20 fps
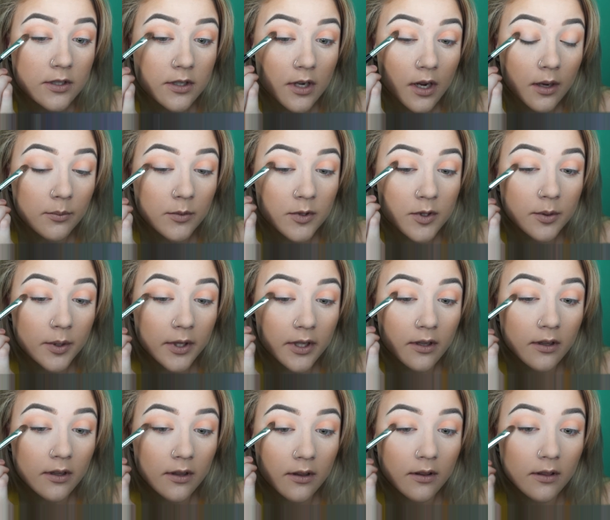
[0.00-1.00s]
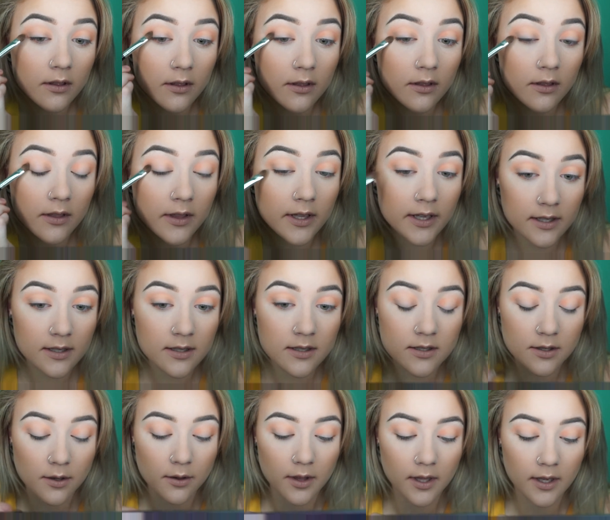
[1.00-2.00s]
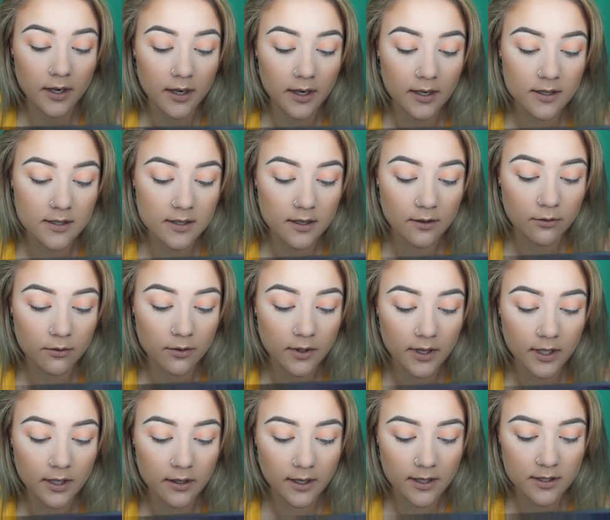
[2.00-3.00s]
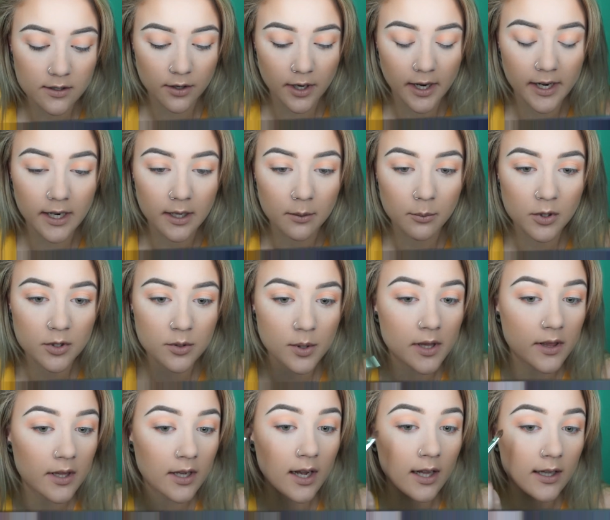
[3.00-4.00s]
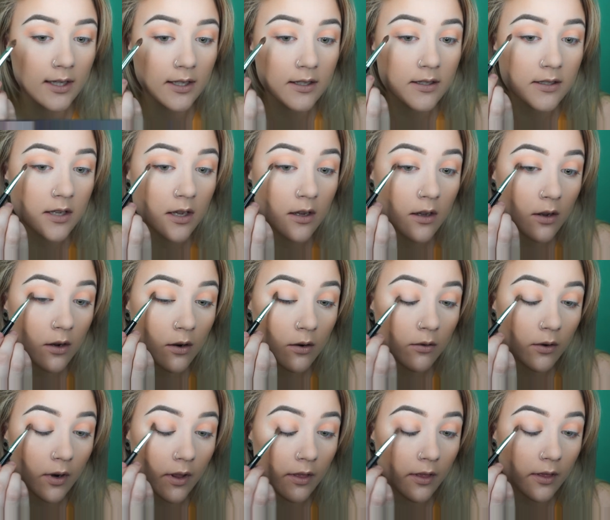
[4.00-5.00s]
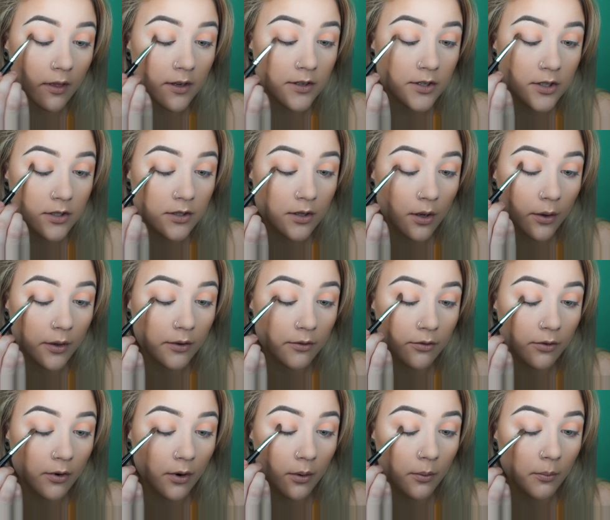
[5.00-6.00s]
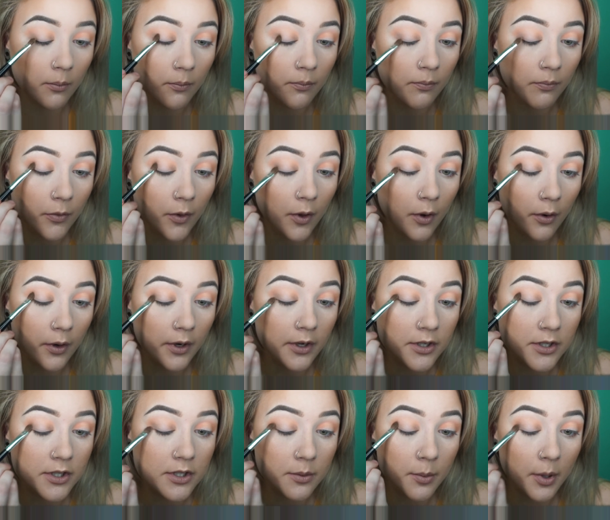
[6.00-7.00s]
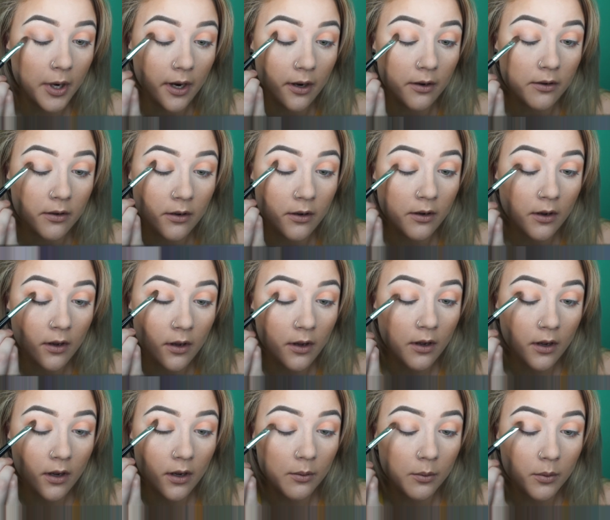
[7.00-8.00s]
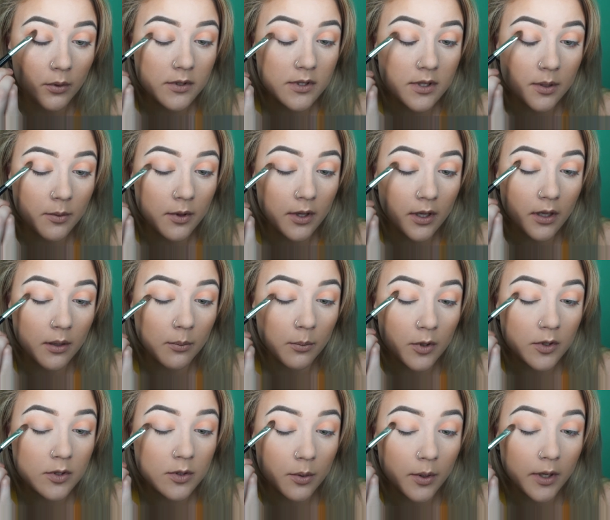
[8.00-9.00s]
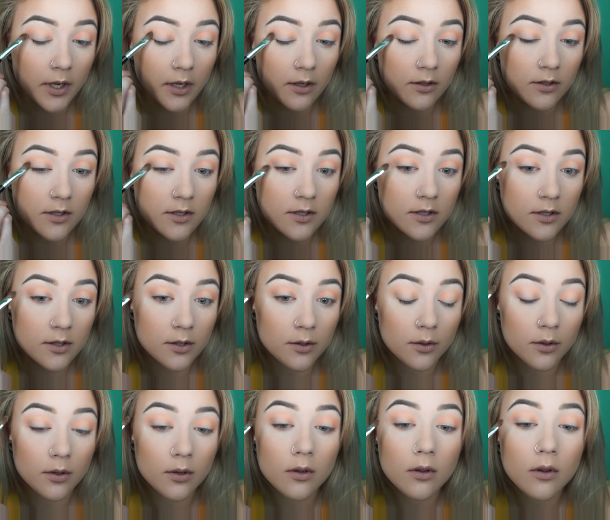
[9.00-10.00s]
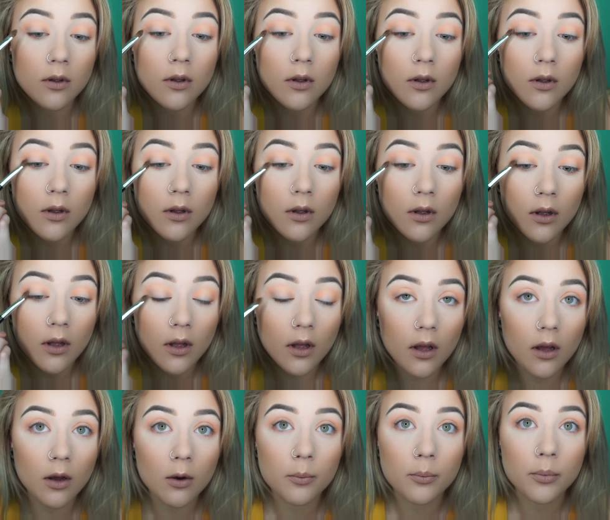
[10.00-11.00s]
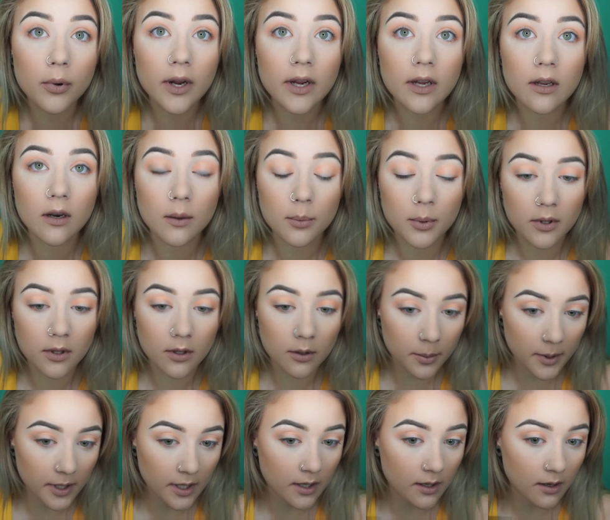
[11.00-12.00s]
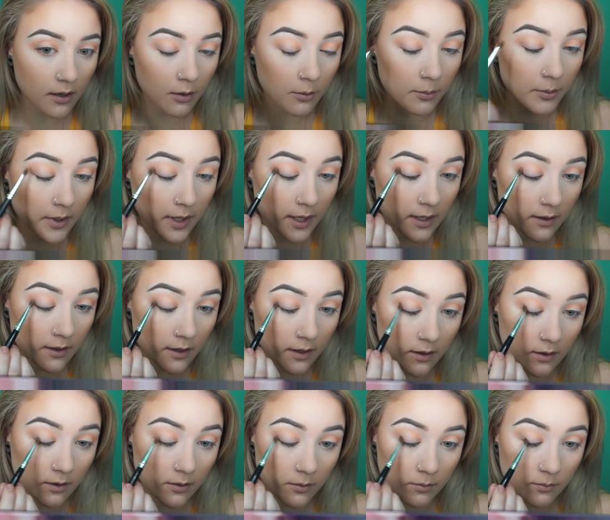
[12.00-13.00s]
I'm doing this so that it's a really nice gradient between the colours rather than just going from orange to brown. I want something in between just to help break it up a little bit and help blend it.